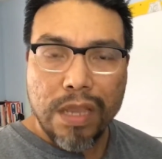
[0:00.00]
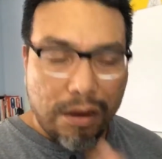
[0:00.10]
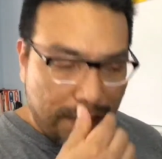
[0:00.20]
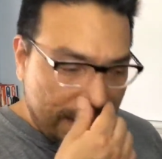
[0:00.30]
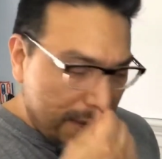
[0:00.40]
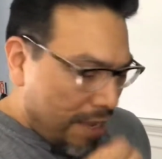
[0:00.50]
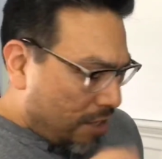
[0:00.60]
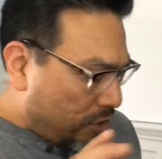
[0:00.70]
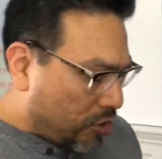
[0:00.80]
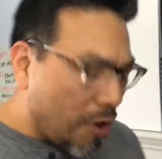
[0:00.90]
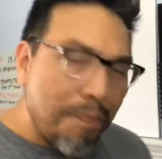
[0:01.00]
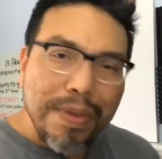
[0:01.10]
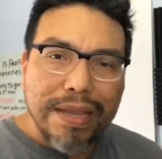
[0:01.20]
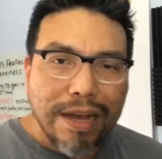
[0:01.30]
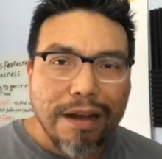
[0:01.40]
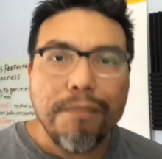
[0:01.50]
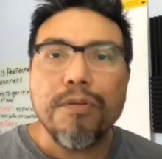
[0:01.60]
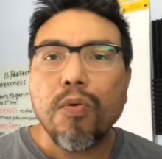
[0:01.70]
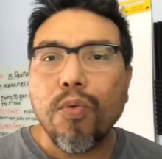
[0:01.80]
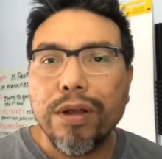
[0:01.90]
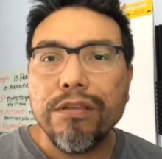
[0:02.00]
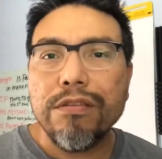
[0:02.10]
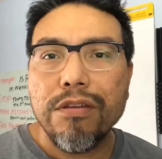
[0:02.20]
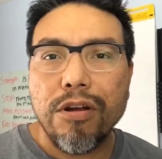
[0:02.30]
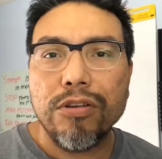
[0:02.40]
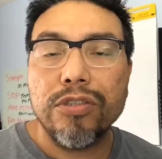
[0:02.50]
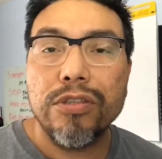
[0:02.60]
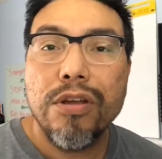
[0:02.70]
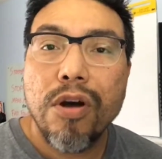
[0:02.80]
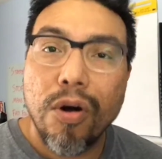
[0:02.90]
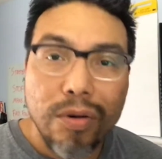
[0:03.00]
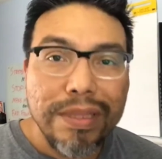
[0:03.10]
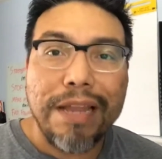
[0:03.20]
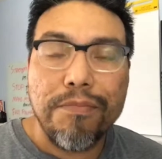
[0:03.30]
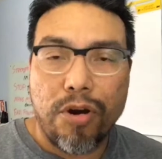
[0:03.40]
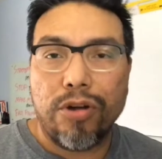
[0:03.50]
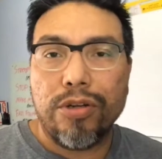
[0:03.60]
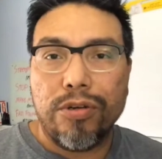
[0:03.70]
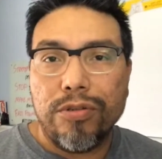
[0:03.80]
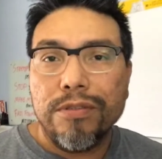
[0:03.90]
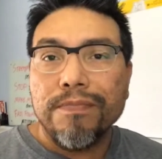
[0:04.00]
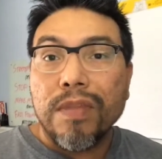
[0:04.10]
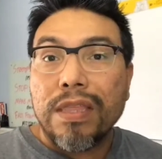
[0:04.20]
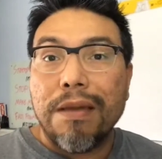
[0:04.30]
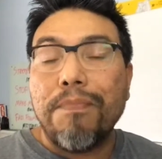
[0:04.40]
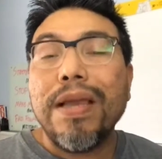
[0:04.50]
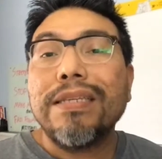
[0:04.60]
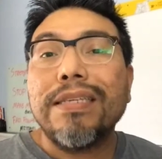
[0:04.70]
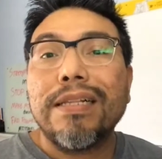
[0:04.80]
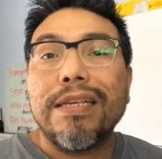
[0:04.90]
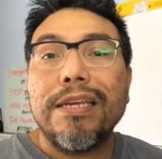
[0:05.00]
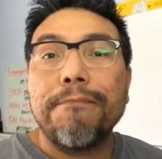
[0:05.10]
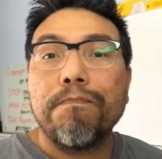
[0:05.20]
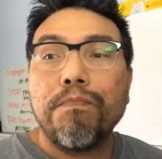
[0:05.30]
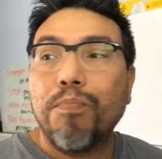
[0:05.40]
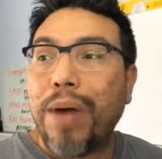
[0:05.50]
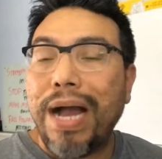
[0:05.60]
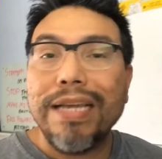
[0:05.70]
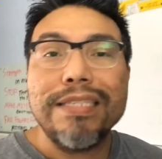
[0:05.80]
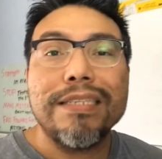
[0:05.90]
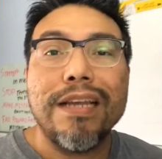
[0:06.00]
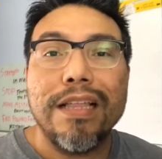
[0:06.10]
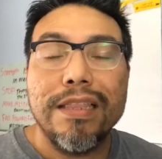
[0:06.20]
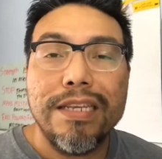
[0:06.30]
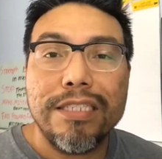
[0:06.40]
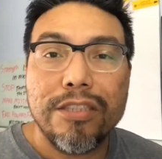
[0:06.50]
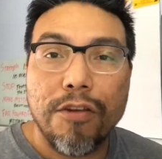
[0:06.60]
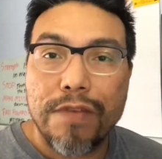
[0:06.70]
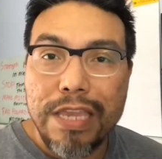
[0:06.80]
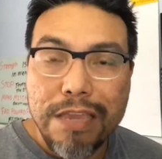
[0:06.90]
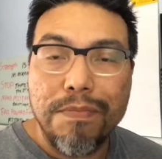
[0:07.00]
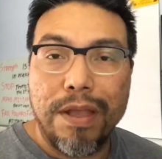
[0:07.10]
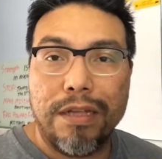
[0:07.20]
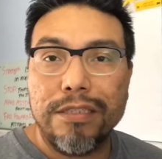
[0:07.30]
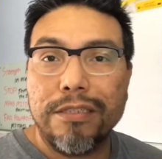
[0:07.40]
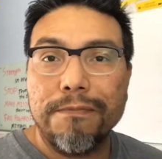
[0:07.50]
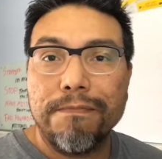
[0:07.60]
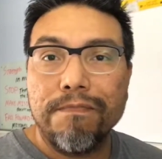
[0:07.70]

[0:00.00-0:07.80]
All right, don't become one of those online marketers that basically buys a list of emails